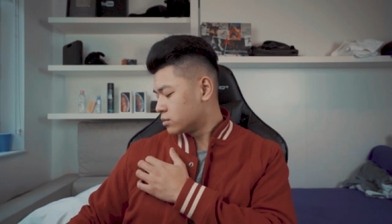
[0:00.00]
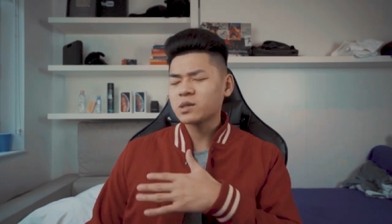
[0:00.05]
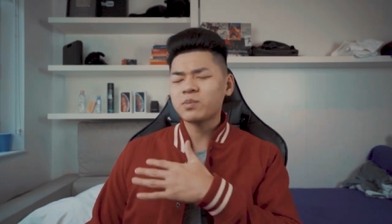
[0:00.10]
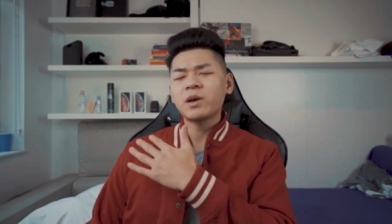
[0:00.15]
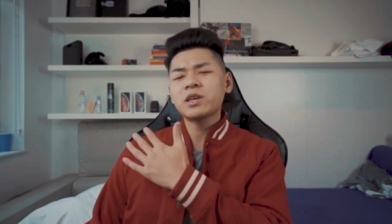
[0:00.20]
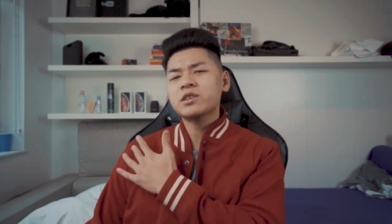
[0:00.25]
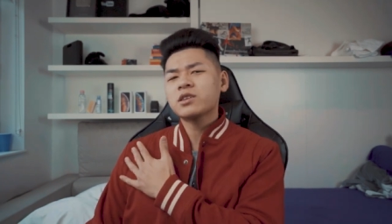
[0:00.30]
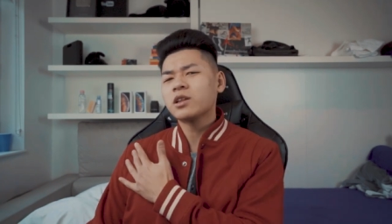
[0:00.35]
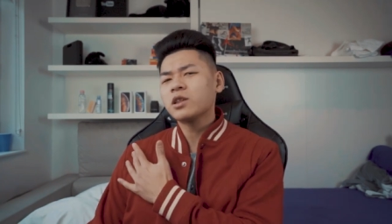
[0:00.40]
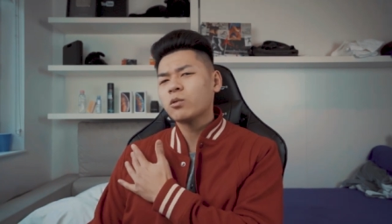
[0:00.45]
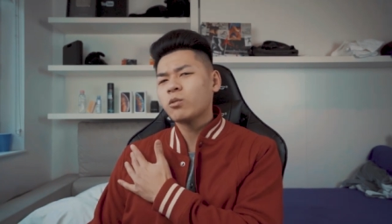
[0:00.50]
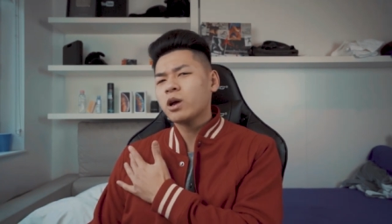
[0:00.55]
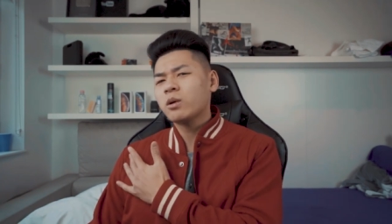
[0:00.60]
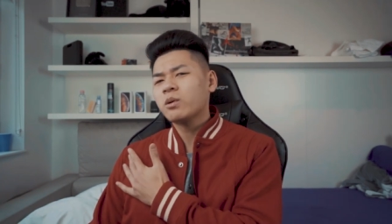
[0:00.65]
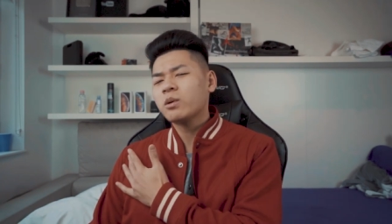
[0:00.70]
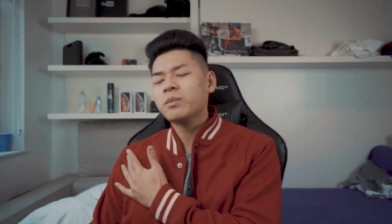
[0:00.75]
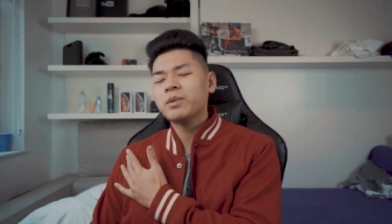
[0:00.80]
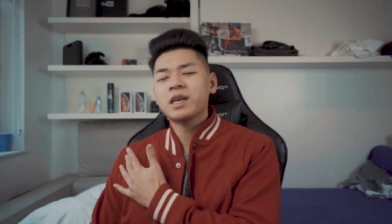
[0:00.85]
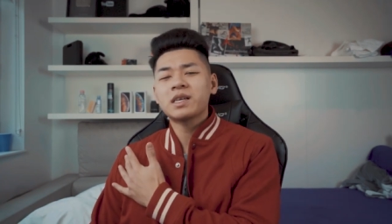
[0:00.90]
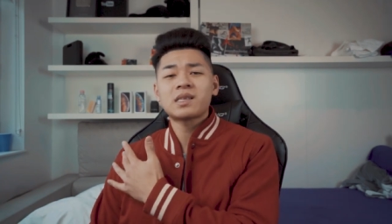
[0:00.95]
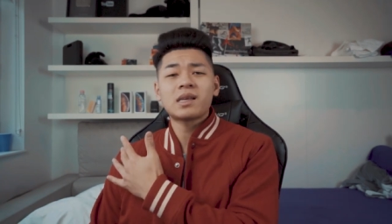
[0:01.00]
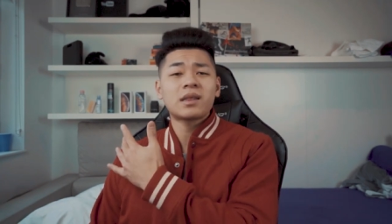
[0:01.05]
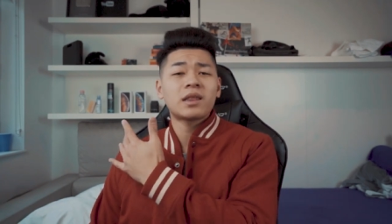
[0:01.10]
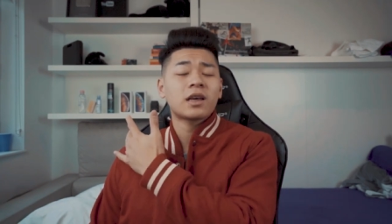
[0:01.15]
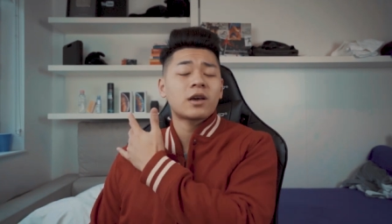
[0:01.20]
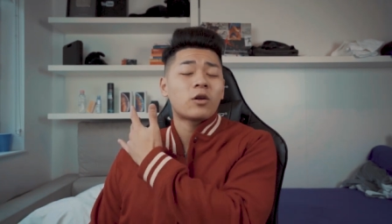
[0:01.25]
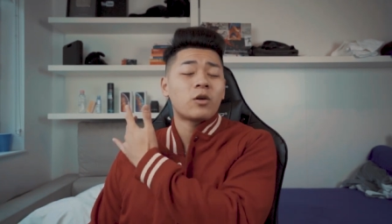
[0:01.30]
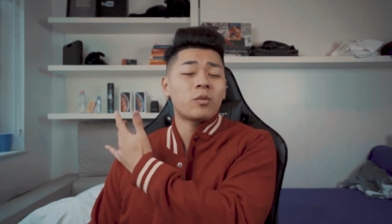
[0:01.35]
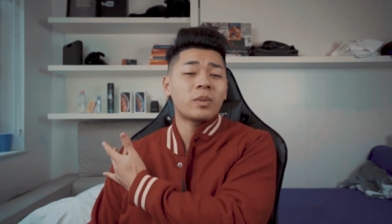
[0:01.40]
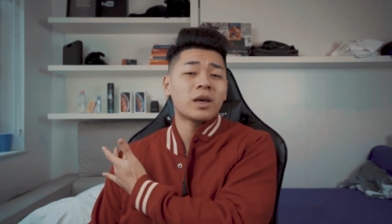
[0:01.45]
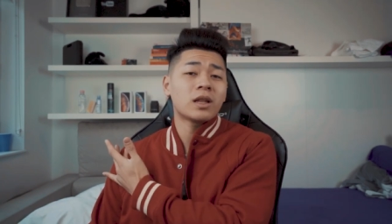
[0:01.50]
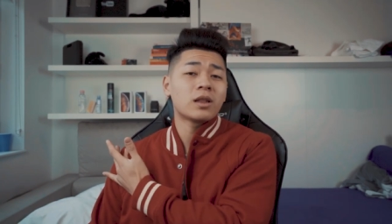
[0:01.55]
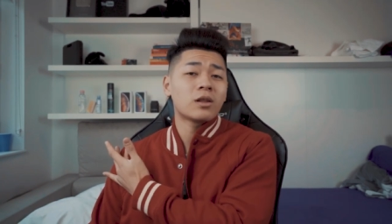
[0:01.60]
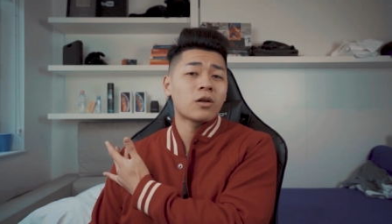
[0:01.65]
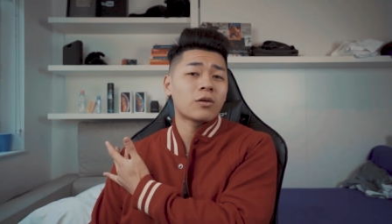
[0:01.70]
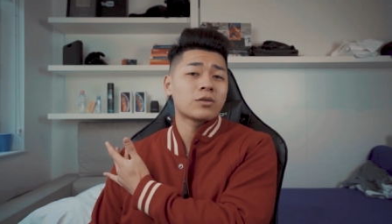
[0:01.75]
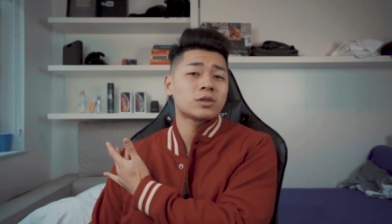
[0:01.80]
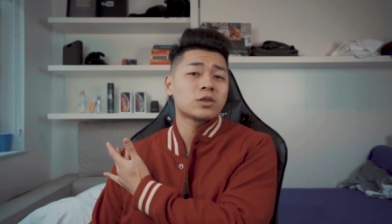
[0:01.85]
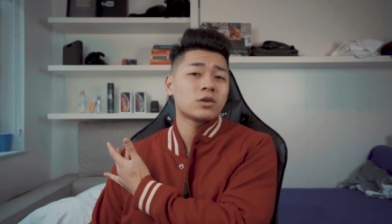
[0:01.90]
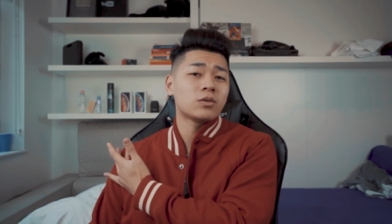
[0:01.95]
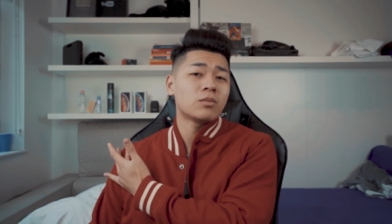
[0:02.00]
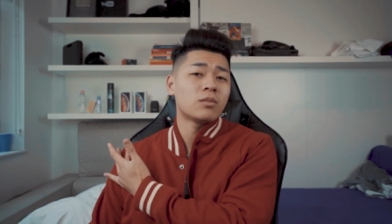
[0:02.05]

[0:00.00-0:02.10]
Especially on the red one because I think it'll be a little too